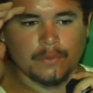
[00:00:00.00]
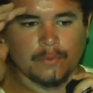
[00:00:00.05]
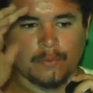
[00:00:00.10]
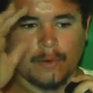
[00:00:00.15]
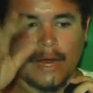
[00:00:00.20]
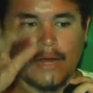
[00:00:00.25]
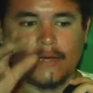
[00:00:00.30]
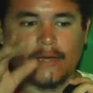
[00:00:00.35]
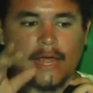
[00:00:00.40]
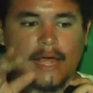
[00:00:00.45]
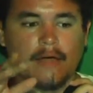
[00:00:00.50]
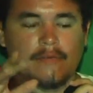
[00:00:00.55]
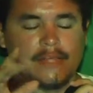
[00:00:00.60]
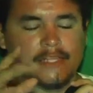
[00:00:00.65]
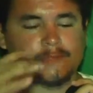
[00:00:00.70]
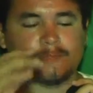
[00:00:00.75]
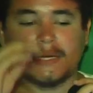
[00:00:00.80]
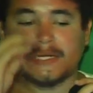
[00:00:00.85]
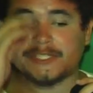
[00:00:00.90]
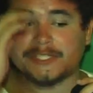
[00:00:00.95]
Right now,
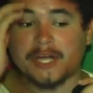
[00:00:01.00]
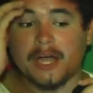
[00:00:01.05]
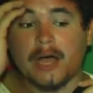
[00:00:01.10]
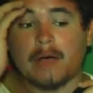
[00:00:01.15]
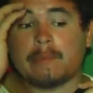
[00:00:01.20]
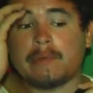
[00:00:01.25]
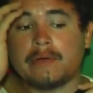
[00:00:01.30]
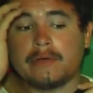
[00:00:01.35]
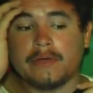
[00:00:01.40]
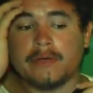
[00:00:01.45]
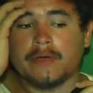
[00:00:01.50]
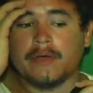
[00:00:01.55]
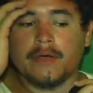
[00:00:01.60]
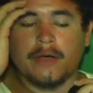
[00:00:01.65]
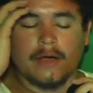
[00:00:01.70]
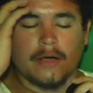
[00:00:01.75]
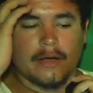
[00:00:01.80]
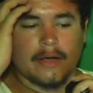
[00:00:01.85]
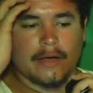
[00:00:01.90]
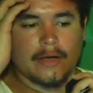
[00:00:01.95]
that's my job,
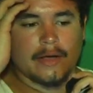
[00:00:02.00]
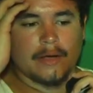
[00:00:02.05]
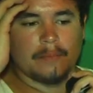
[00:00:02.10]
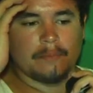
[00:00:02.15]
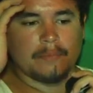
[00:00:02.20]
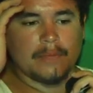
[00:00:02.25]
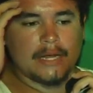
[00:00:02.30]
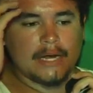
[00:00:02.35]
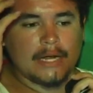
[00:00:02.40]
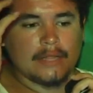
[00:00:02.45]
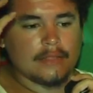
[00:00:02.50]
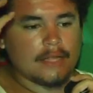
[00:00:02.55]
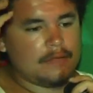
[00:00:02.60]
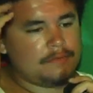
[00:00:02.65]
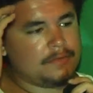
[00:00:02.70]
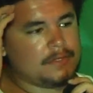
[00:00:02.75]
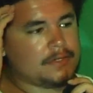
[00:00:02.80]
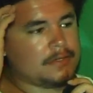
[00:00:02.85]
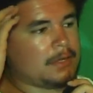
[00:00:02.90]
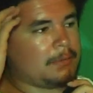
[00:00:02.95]
and I
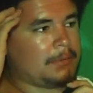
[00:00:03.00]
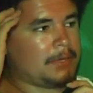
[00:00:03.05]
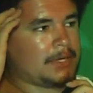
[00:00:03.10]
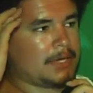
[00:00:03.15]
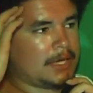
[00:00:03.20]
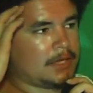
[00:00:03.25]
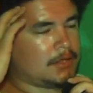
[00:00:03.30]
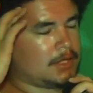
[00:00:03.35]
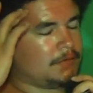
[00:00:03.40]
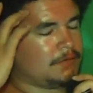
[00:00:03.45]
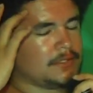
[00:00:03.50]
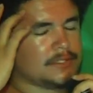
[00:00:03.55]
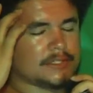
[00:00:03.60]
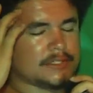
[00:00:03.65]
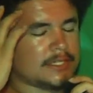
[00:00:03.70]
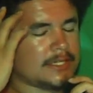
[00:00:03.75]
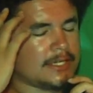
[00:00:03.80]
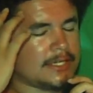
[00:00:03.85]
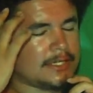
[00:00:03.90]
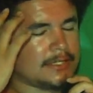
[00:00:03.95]
love it. I mean, I love these
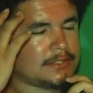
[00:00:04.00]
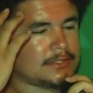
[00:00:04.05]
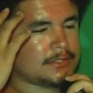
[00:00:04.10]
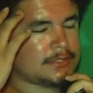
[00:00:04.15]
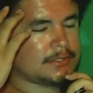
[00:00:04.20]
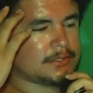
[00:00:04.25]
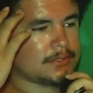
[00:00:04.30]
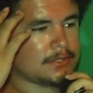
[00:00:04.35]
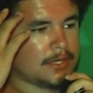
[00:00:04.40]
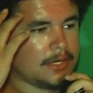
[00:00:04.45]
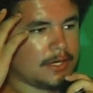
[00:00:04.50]
kids.